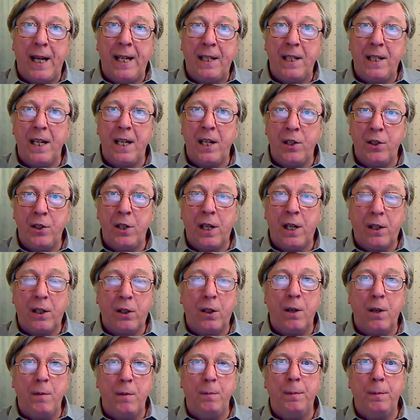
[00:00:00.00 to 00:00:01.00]
It is
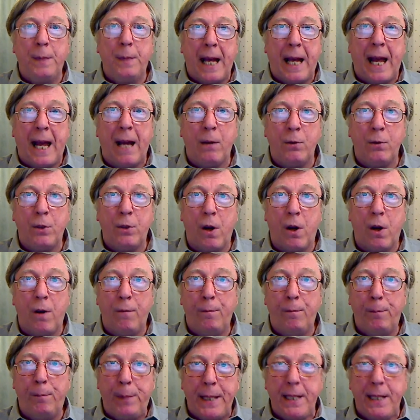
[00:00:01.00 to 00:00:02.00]
come out
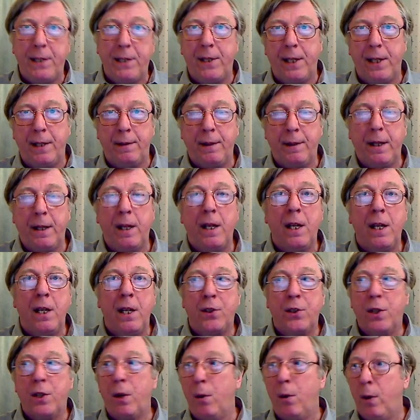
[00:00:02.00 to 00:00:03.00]
of beta.
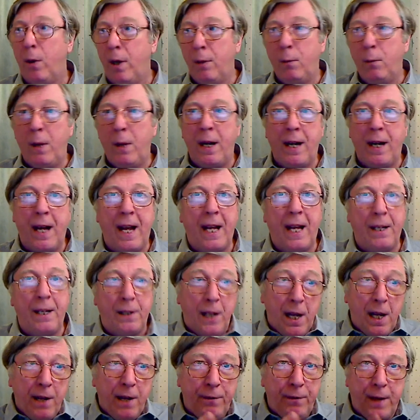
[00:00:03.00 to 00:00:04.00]
So where I
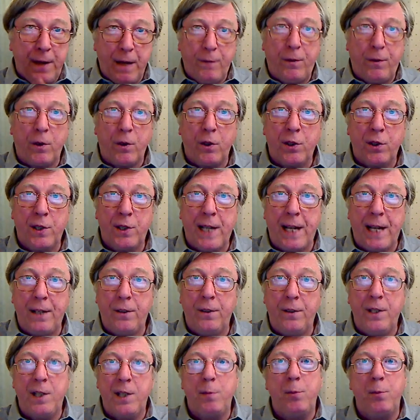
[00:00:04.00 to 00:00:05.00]
had Firefox 10
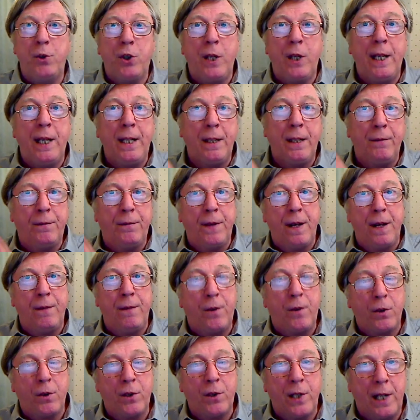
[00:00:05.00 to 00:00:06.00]
on this machine and
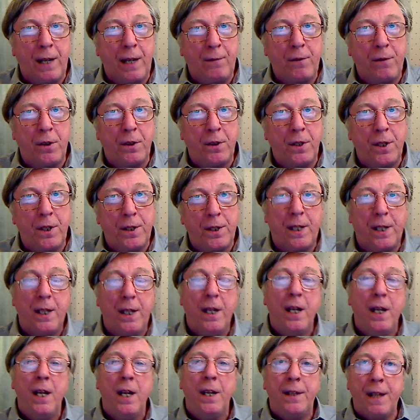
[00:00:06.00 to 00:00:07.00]
Firefox 11 on the other,
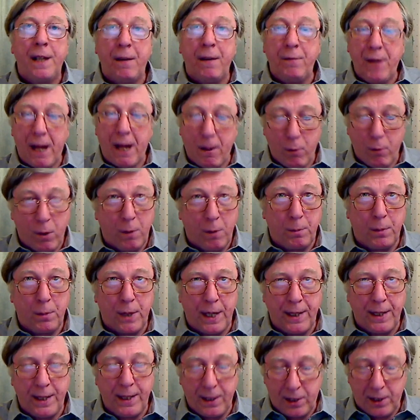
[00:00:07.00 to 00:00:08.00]
they've now
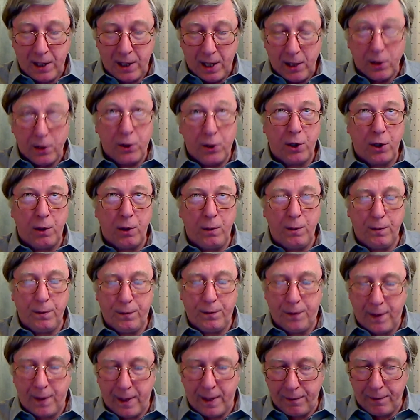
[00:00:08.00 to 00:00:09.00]
upgraded to
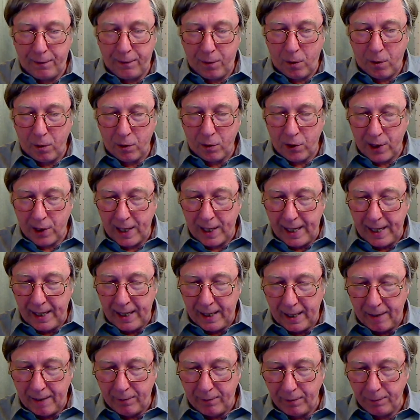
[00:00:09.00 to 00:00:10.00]
Firefox
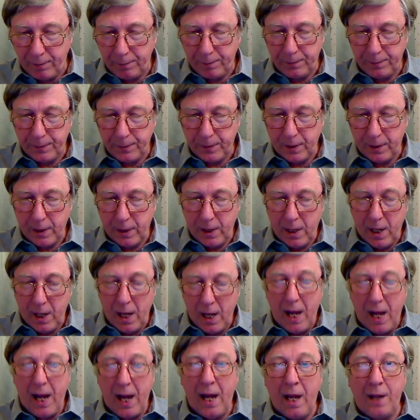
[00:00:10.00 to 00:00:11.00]
11.
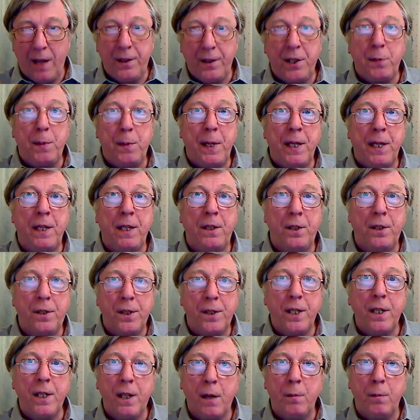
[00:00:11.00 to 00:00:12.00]
There's been
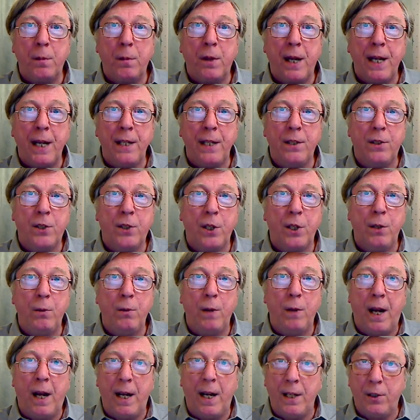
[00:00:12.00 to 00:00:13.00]
another upgrade
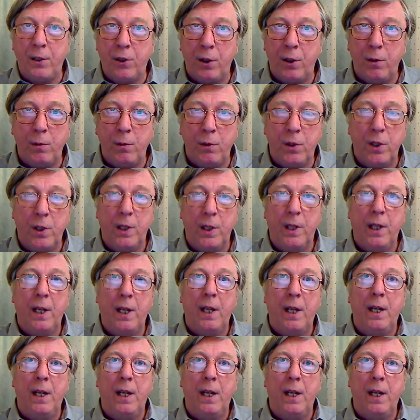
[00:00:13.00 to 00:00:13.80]
to iTunes.